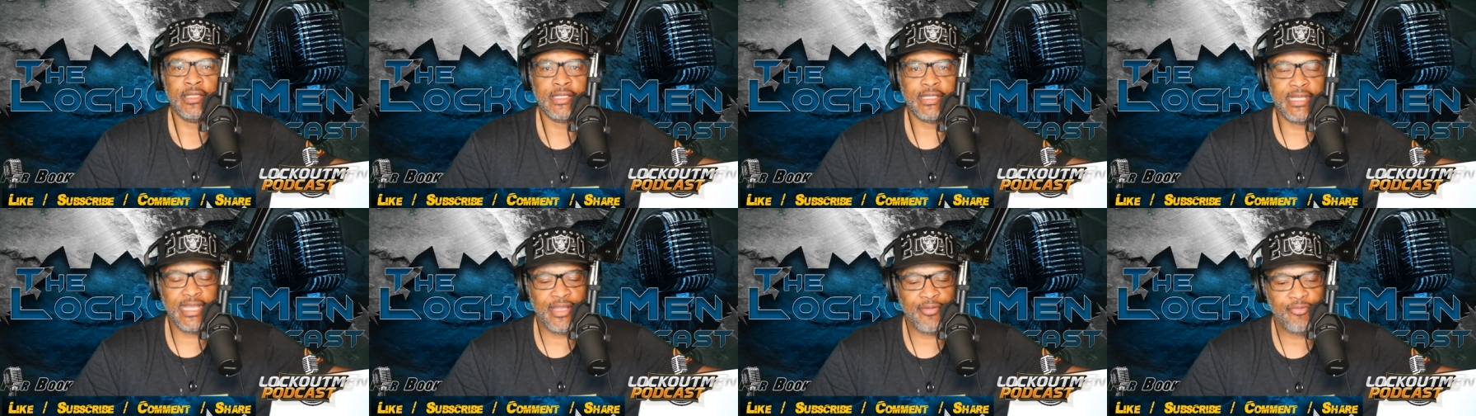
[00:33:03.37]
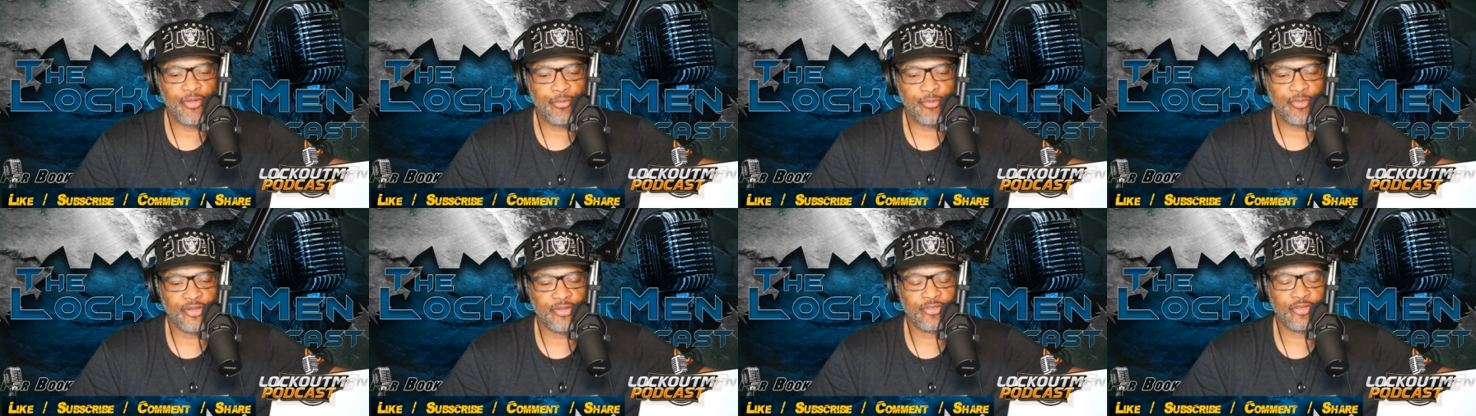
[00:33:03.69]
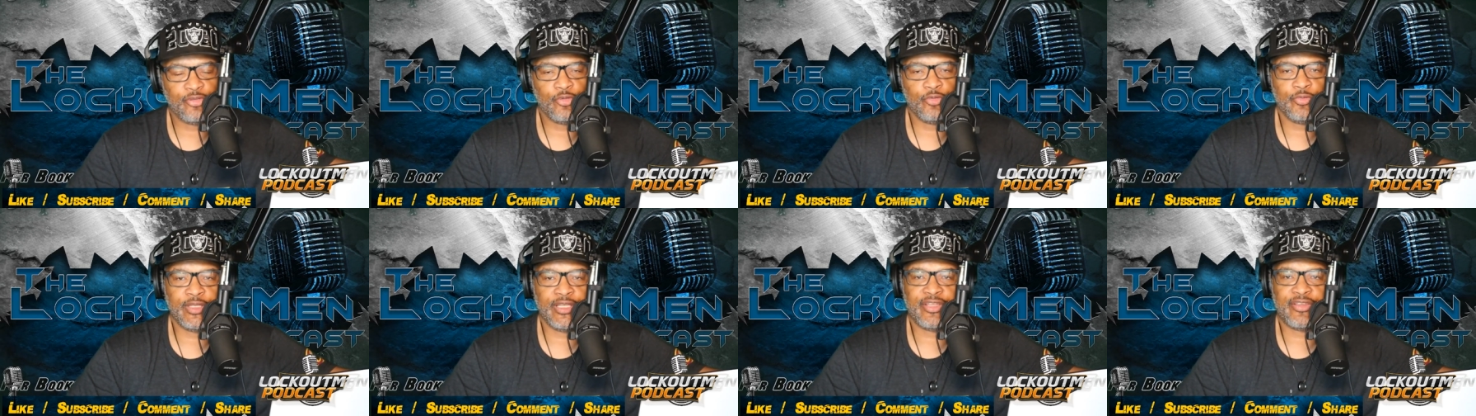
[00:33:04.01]
Give them a
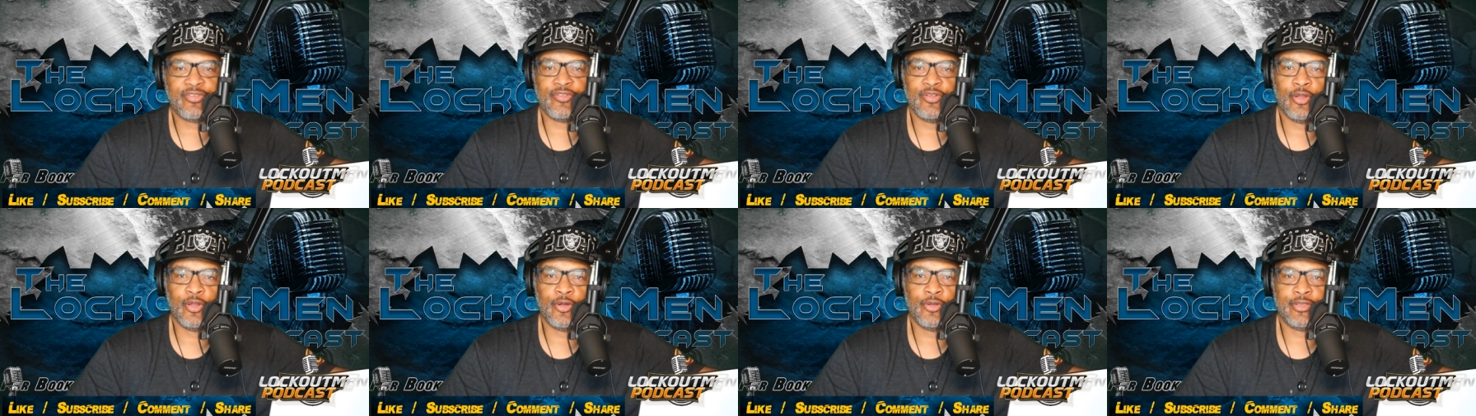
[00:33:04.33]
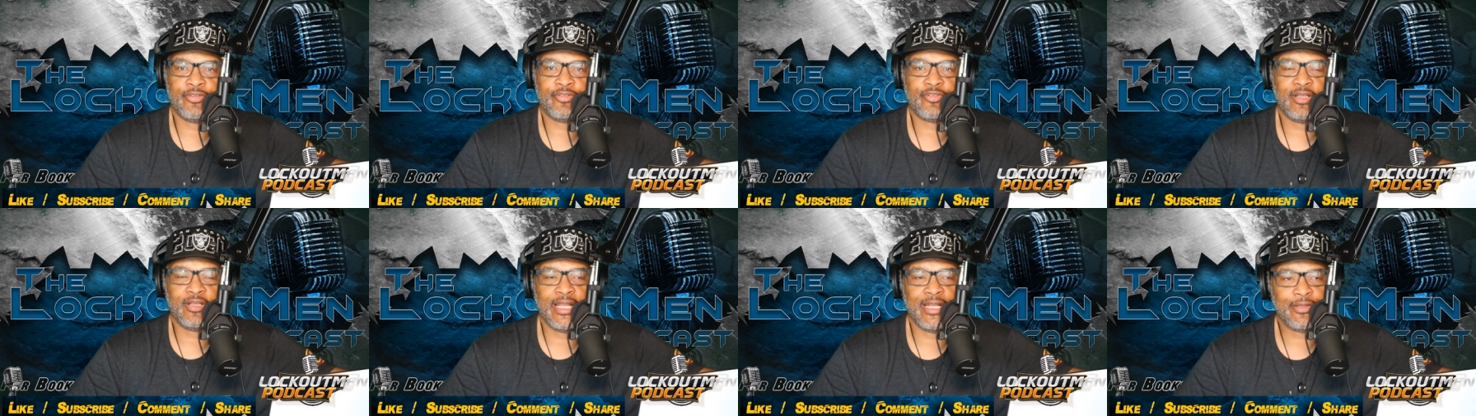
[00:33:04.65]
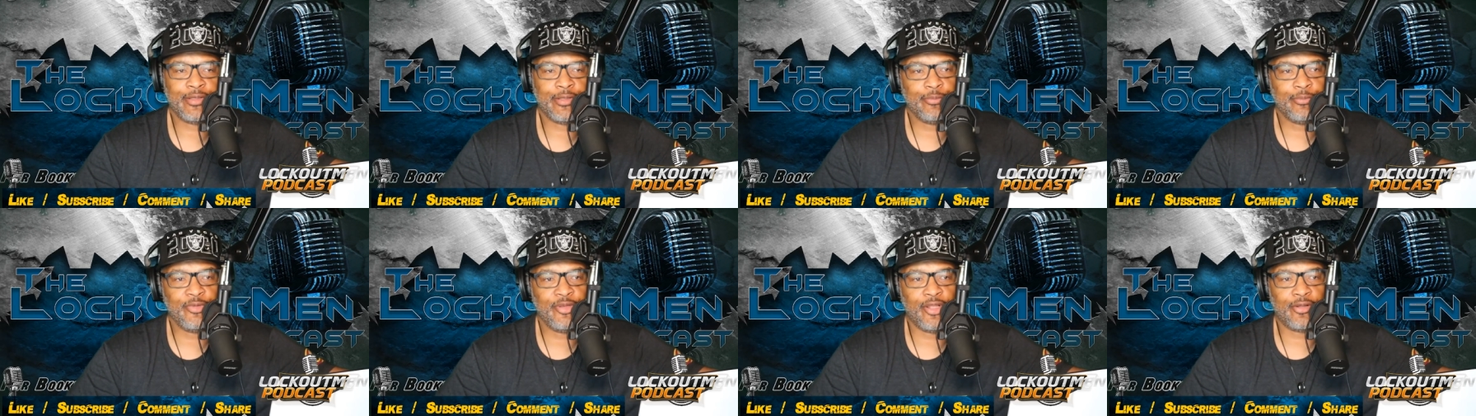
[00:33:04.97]
two weeks notice. Let
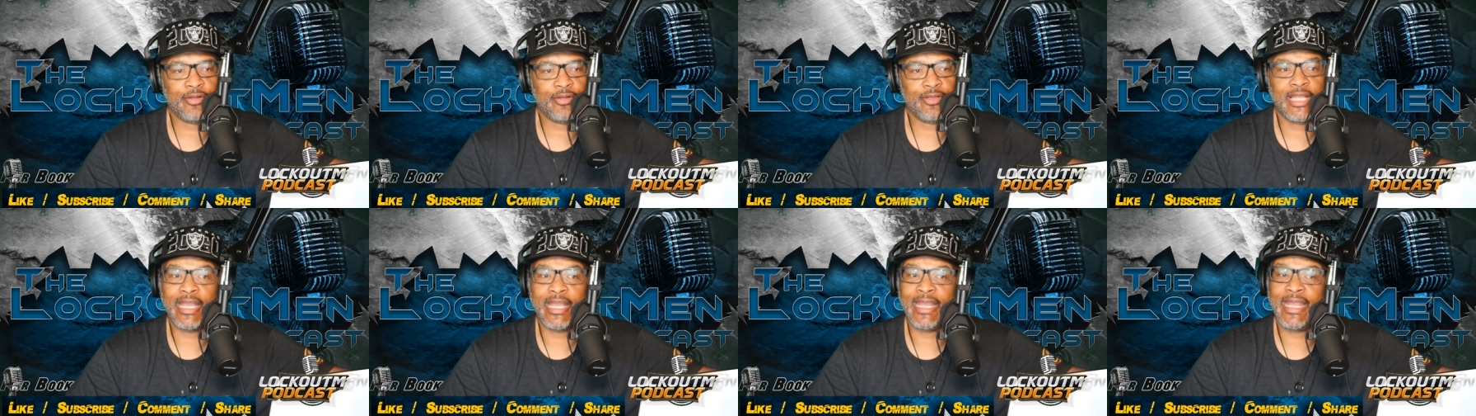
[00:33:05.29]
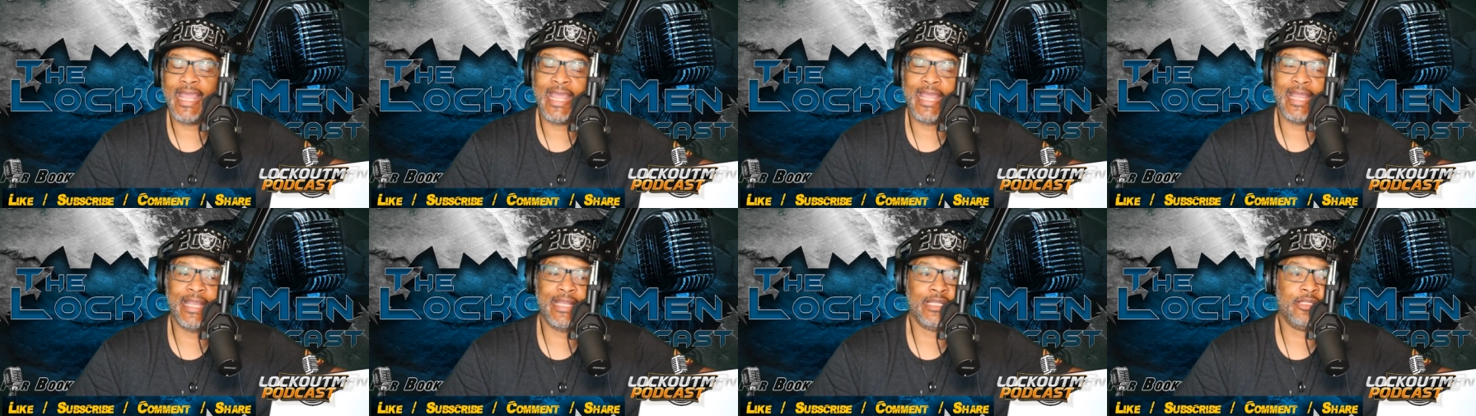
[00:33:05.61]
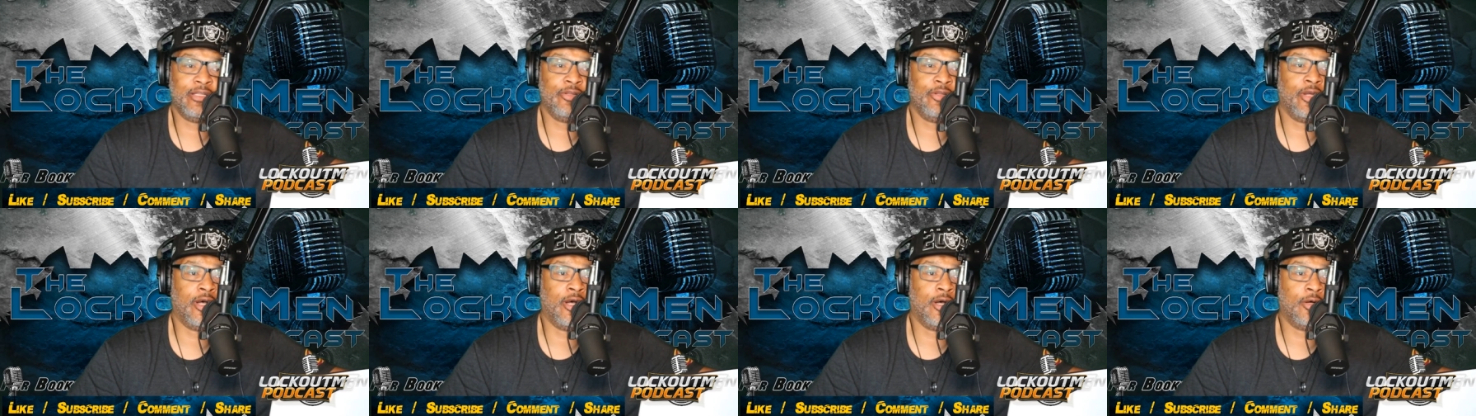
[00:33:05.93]
them know like, hey,
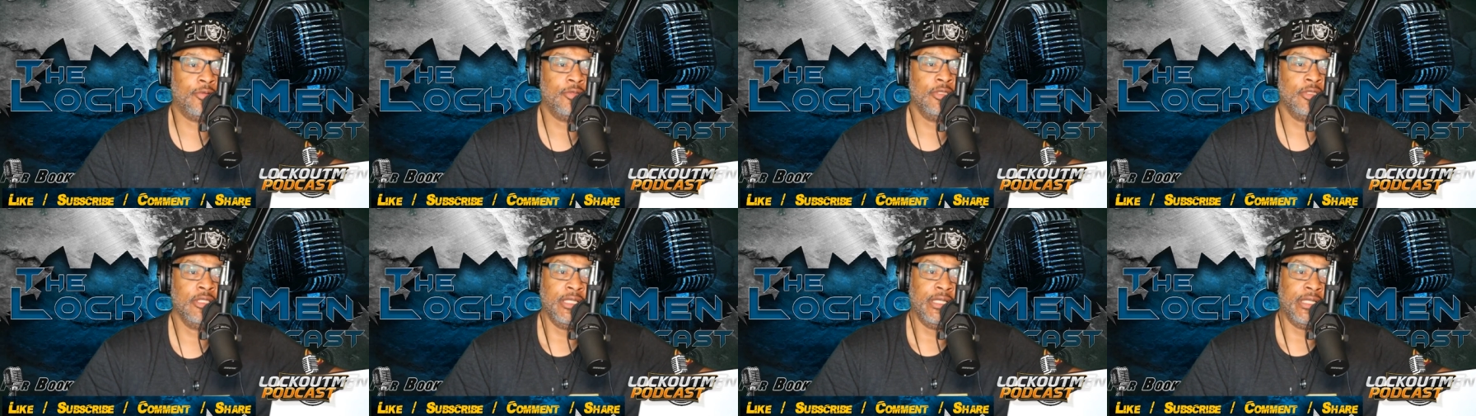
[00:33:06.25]
you know,